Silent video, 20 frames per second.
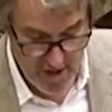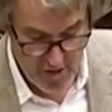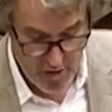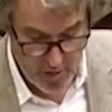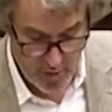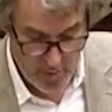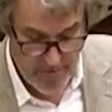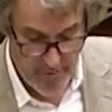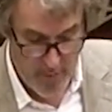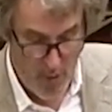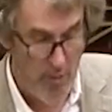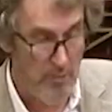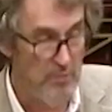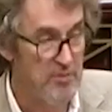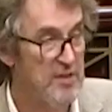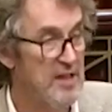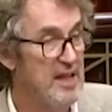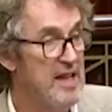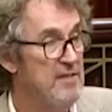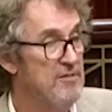The
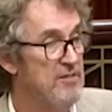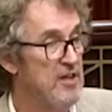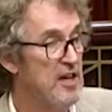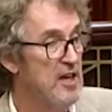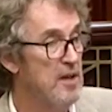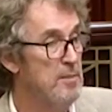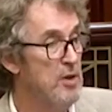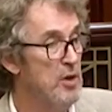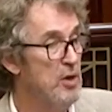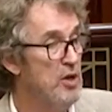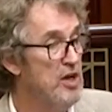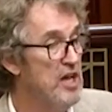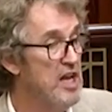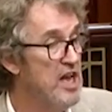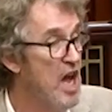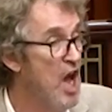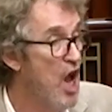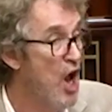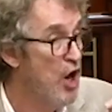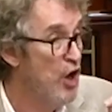reforms leave the
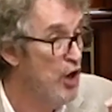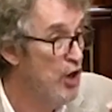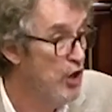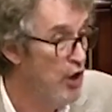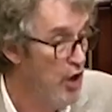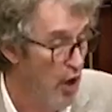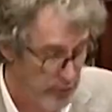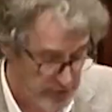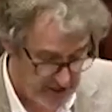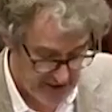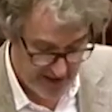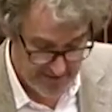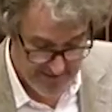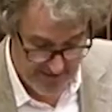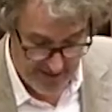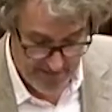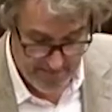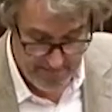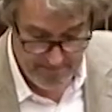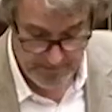community no
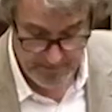safer,